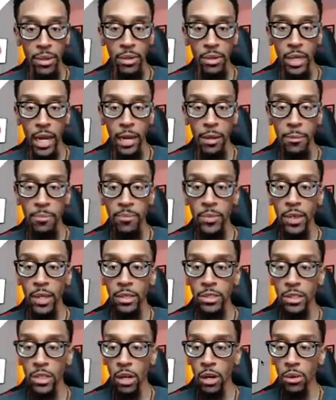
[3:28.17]
okay?
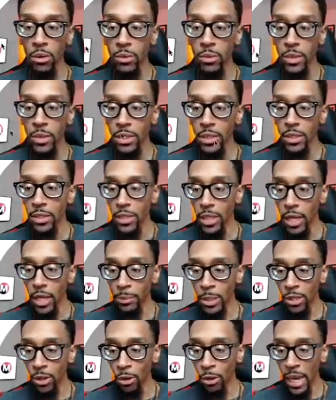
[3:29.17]
So, let
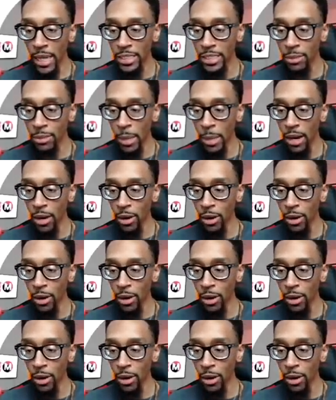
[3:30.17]
me go back to my